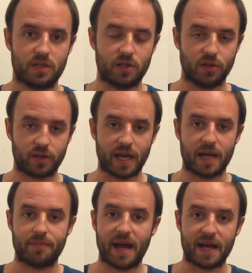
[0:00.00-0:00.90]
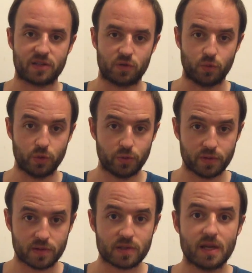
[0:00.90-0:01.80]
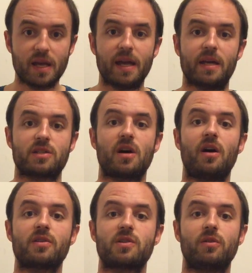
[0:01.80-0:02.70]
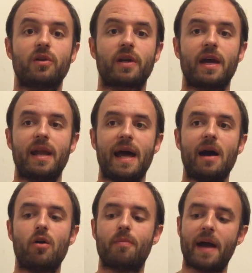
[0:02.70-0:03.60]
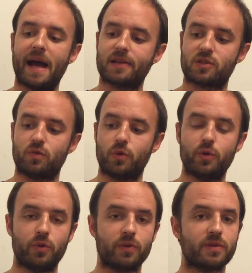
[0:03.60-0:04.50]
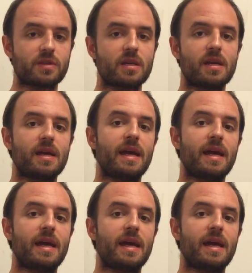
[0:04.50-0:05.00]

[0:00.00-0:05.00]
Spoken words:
to look at past wounds and to also look at how past wounds